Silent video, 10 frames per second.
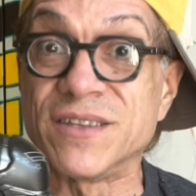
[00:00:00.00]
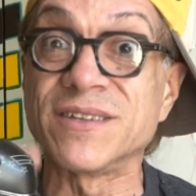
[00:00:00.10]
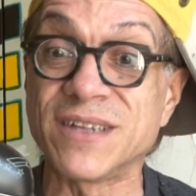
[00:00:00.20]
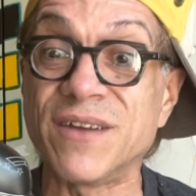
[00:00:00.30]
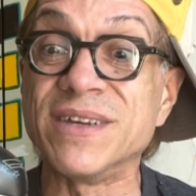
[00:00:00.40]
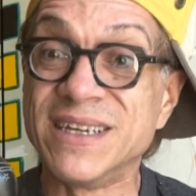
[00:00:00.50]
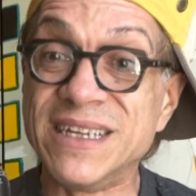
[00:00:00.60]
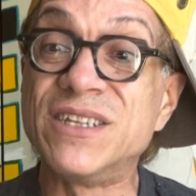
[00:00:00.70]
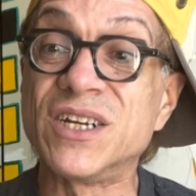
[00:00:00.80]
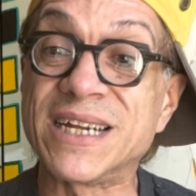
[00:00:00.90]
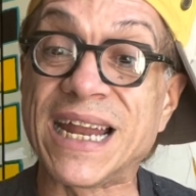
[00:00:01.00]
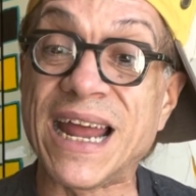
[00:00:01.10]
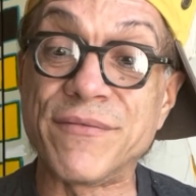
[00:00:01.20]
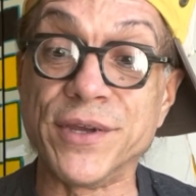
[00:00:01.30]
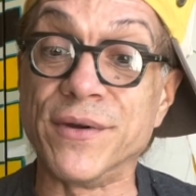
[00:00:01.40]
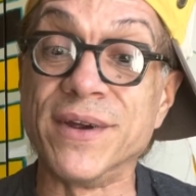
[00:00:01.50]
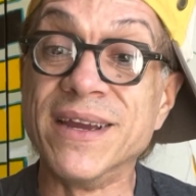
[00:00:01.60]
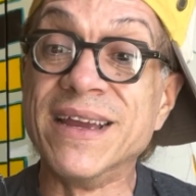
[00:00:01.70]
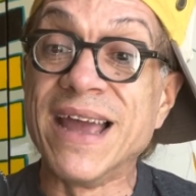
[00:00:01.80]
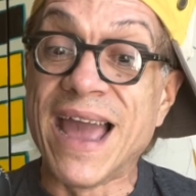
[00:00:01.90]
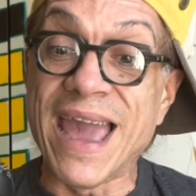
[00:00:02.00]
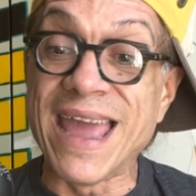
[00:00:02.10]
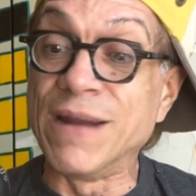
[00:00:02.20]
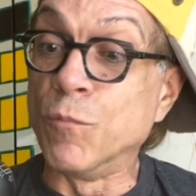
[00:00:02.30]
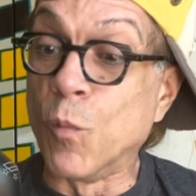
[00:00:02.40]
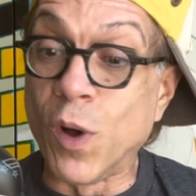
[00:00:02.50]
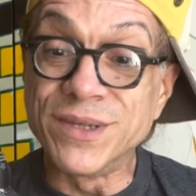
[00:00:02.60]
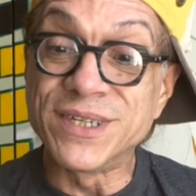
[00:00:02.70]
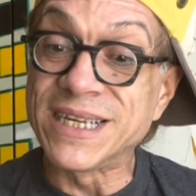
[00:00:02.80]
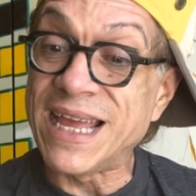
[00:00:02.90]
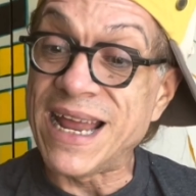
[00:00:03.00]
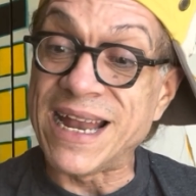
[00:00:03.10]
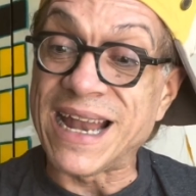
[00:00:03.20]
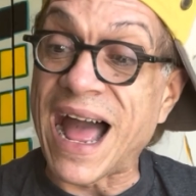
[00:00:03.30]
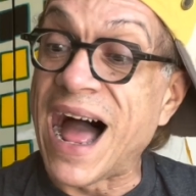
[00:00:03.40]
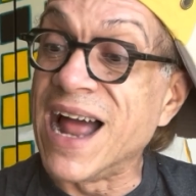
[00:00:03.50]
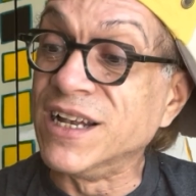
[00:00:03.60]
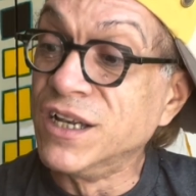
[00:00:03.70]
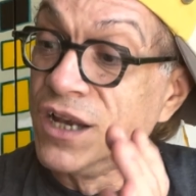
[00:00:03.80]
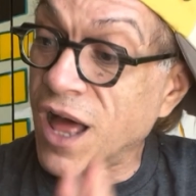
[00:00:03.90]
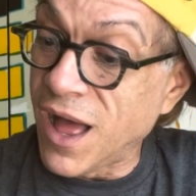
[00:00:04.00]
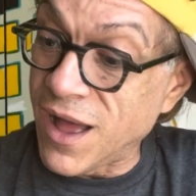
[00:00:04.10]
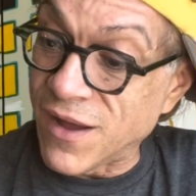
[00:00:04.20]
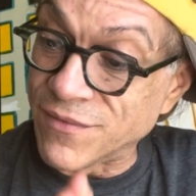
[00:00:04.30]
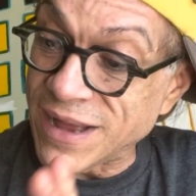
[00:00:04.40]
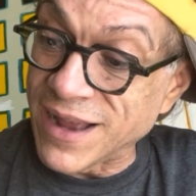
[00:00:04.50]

stuff, he's gonna get heavier. And once again, I love